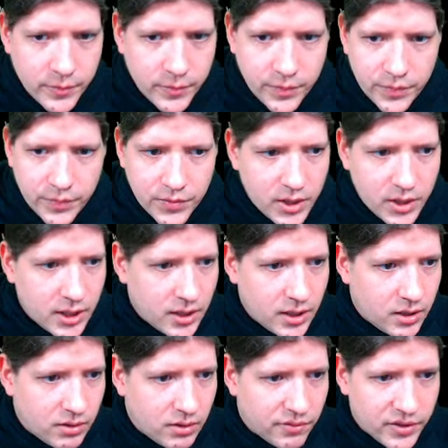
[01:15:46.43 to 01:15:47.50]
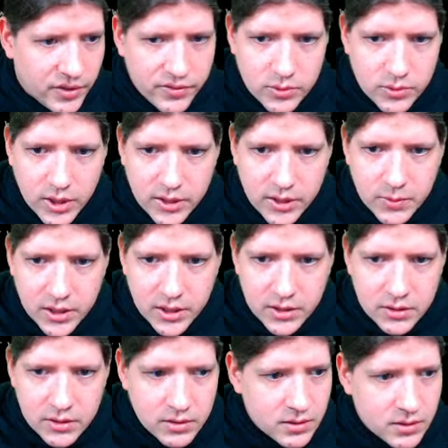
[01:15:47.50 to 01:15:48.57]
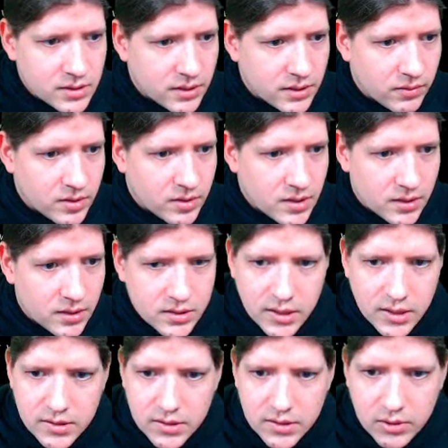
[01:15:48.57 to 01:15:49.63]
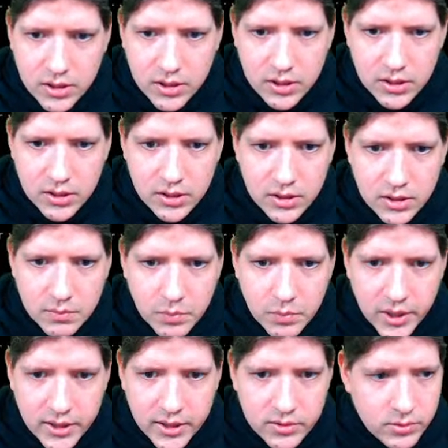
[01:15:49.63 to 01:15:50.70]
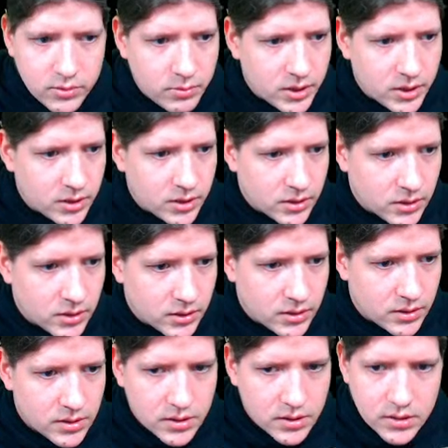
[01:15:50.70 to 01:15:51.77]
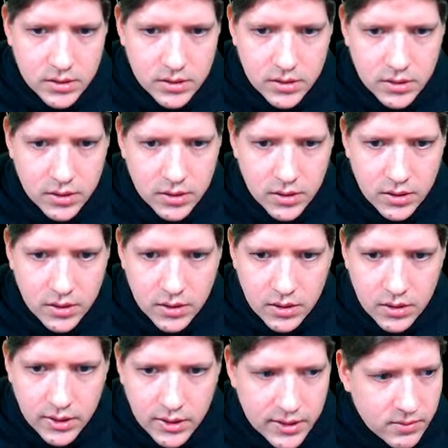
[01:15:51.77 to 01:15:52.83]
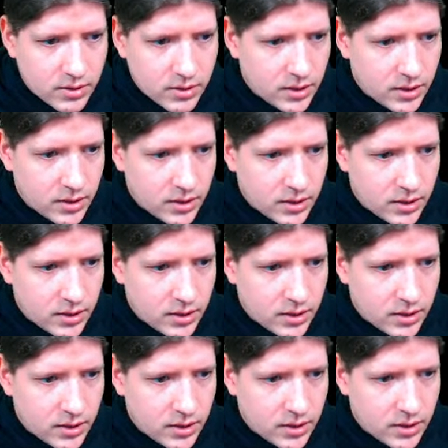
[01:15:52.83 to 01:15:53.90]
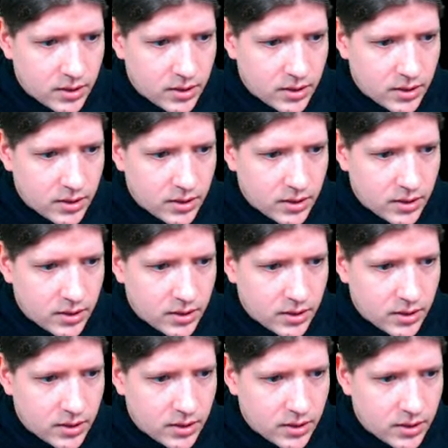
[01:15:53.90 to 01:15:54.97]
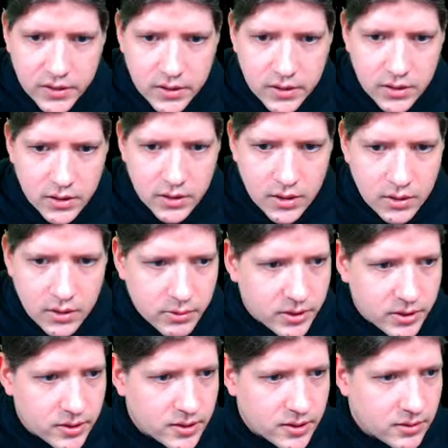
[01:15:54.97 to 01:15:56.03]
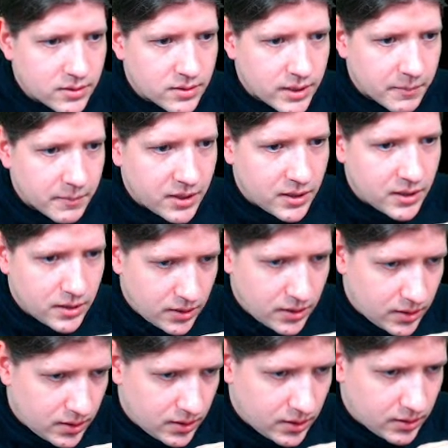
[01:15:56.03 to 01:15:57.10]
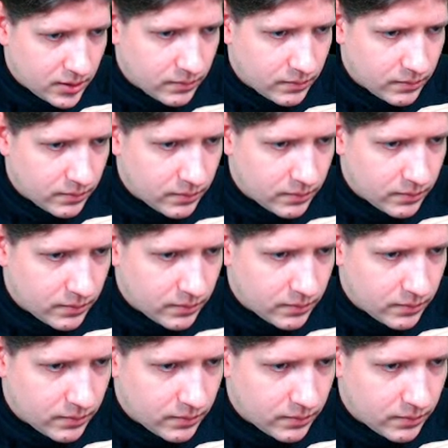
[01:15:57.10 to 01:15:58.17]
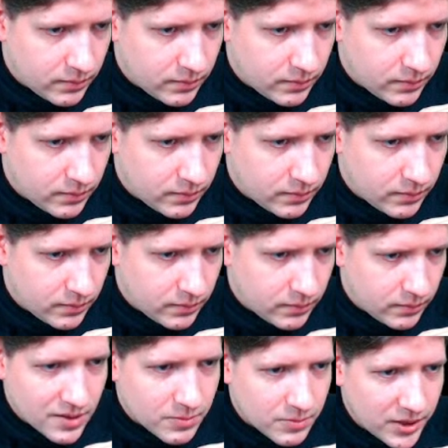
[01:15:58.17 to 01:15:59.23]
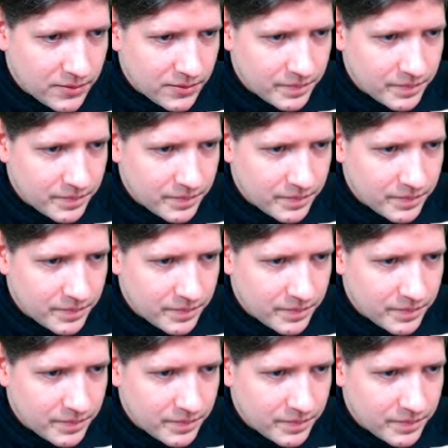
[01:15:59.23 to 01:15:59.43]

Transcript: Now 5-2-8-1, 7-6, and so on. Player 2 wins. Next round 2-8-1, 6-3, whatever. Recursing into subgame. Great. So this is this one.